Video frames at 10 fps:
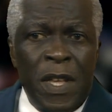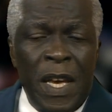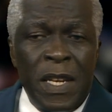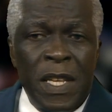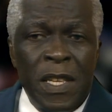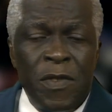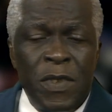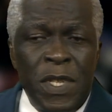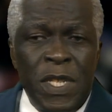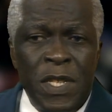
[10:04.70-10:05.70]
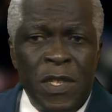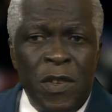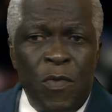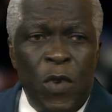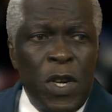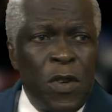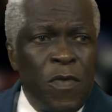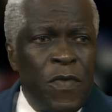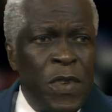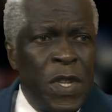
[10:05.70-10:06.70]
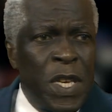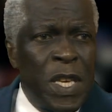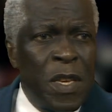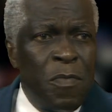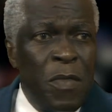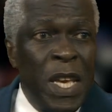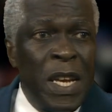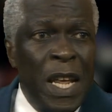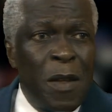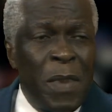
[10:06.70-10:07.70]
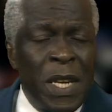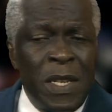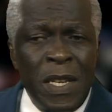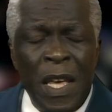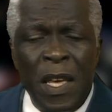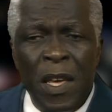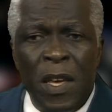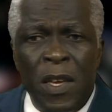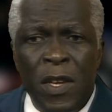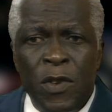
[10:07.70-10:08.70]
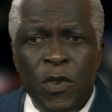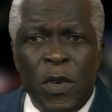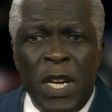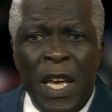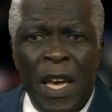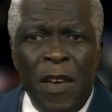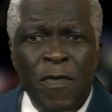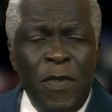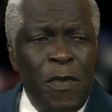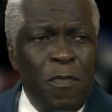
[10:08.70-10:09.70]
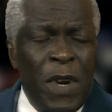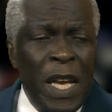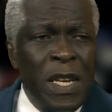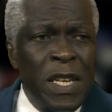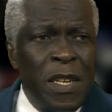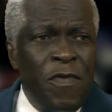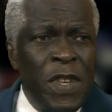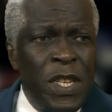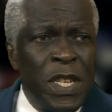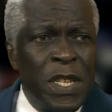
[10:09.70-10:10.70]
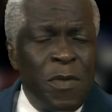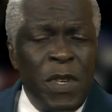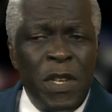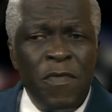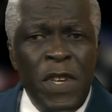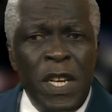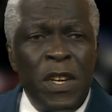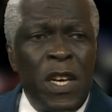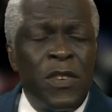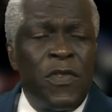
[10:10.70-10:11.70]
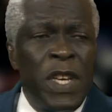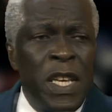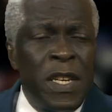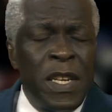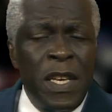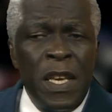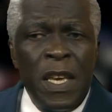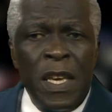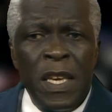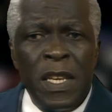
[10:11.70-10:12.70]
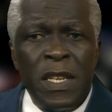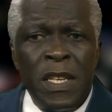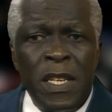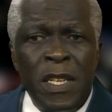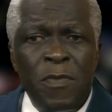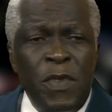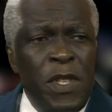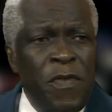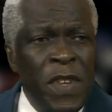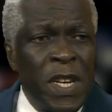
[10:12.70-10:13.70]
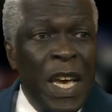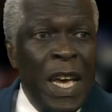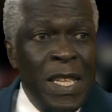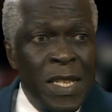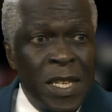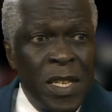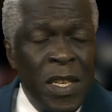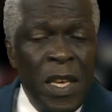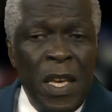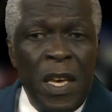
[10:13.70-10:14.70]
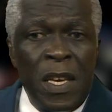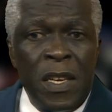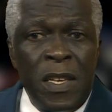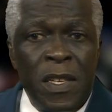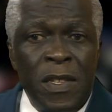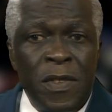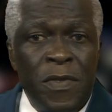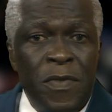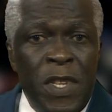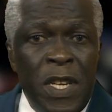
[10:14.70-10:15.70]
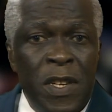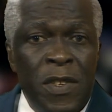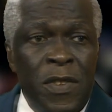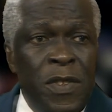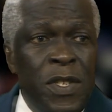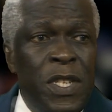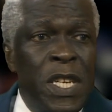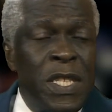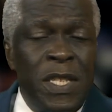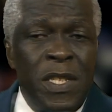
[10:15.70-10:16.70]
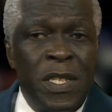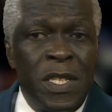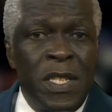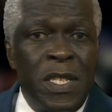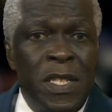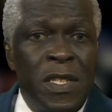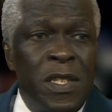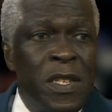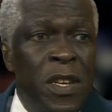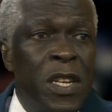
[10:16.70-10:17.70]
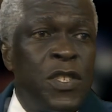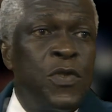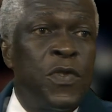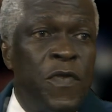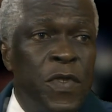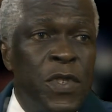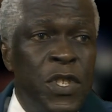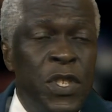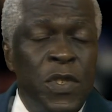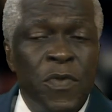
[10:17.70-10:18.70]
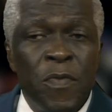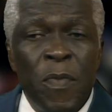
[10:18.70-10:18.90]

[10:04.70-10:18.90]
I think, was one of the main elements. You know, you can have bright individuals, but if they're not trained in the specific task, uh, they're just not useful to you.